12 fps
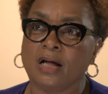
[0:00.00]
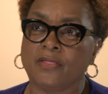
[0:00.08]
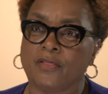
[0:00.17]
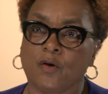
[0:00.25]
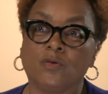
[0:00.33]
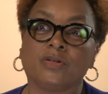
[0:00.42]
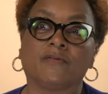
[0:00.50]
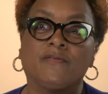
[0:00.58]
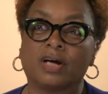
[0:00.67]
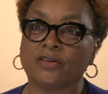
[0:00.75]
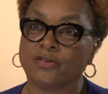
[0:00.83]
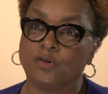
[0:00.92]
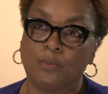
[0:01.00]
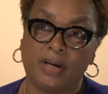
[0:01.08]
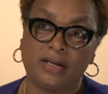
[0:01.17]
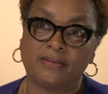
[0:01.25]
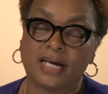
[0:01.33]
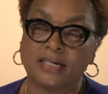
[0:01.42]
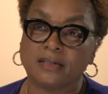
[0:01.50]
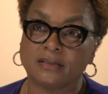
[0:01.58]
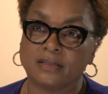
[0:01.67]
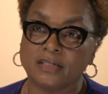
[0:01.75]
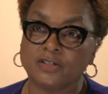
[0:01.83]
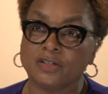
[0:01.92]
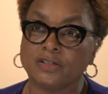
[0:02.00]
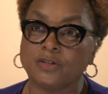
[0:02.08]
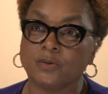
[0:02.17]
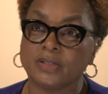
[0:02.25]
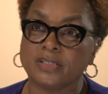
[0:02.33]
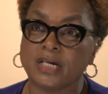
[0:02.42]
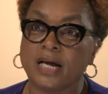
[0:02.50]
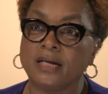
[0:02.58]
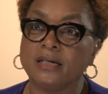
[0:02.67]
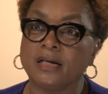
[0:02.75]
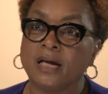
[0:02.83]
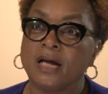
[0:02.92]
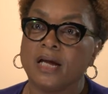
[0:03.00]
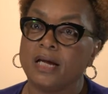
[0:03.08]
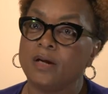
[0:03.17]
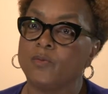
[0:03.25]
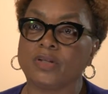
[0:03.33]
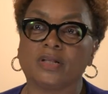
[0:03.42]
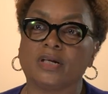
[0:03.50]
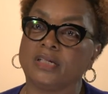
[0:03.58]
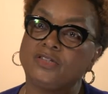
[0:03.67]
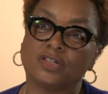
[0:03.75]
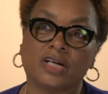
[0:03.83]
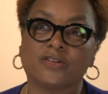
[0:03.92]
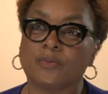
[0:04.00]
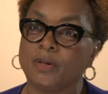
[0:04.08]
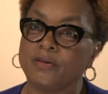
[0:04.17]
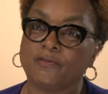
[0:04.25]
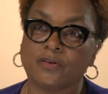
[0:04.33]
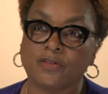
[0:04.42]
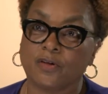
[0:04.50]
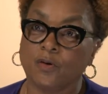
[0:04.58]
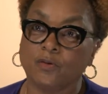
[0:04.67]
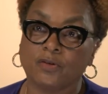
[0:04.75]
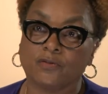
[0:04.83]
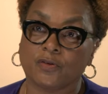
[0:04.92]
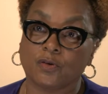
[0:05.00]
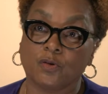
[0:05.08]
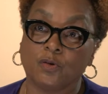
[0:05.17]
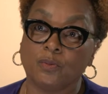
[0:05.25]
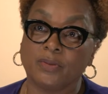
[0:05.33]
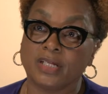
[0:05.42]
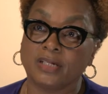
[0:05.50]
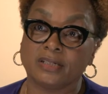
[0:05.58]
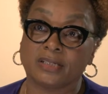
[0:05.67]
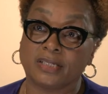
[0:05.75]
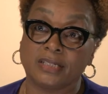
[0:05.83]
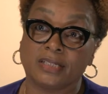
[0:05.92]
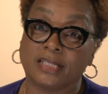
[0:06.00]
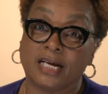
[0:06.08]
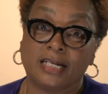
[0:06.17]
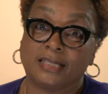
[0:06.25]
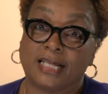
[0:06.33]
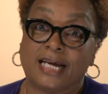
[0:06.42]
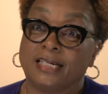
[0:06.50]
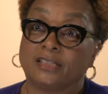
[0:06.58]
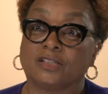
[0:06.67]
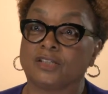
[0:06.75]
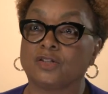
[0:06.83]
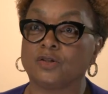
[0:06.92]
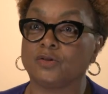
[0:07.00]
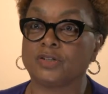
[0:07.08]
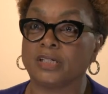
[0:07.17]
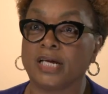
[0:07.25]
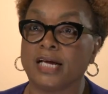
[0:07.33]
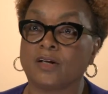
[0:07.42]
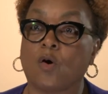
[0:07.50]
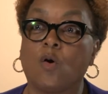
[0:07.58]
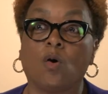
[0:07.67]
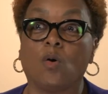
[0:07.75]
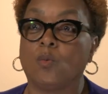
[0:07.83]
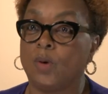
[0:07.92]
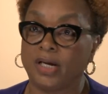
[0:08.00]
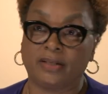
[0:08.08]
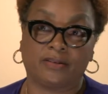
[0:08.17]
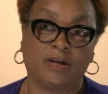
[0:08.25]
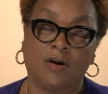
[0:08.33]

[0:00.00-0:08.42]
those of us who made that decision to attend. It was an adjustment for those for whom that institution had always